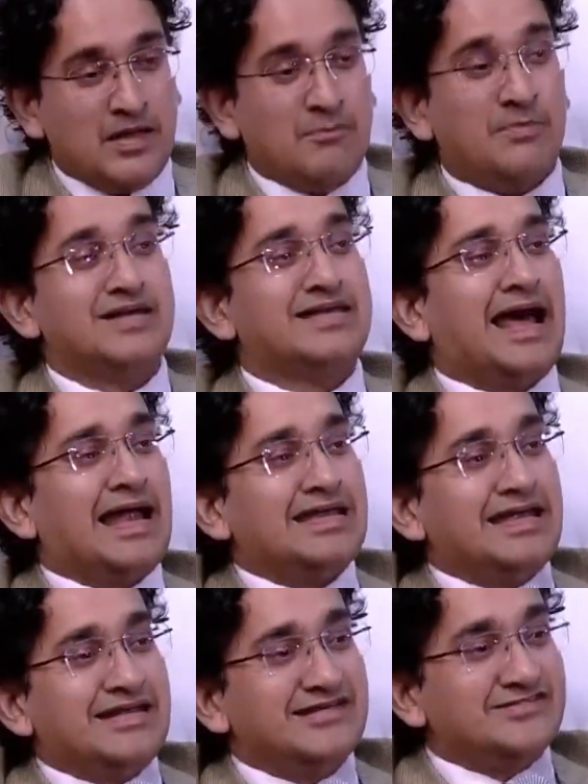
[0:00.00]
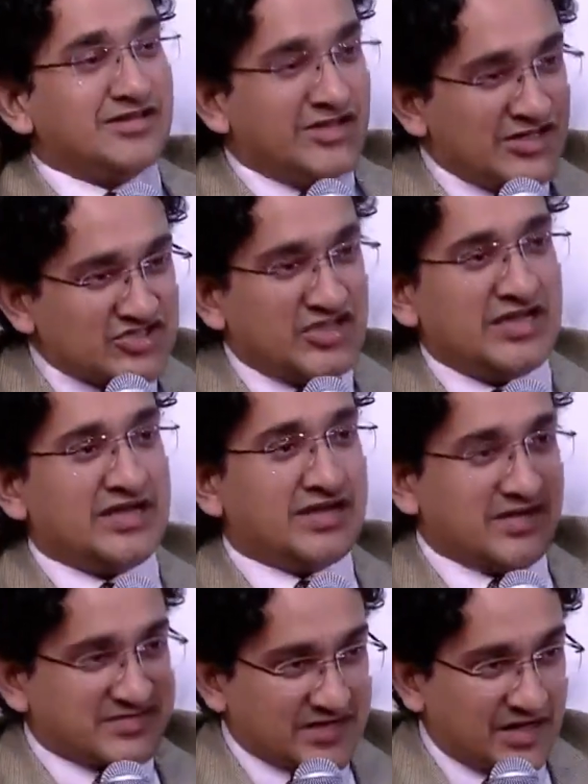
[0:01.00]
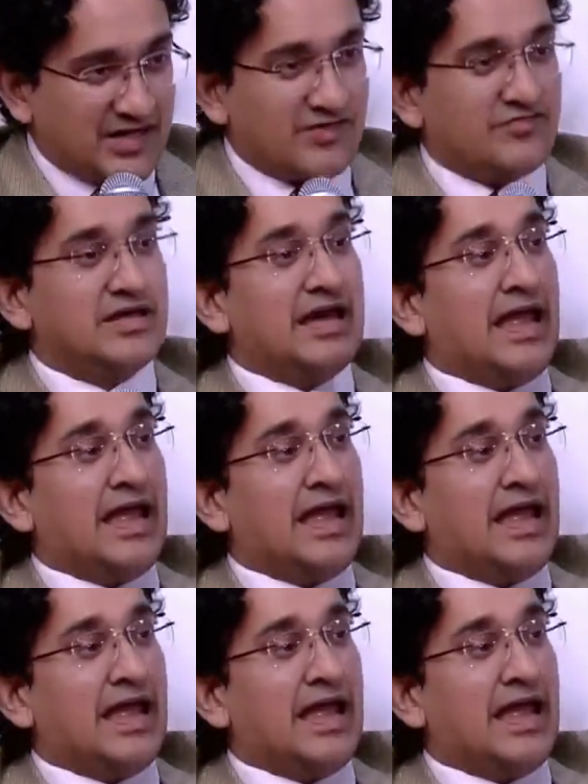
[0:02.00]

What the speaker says: But that it is richly deserved,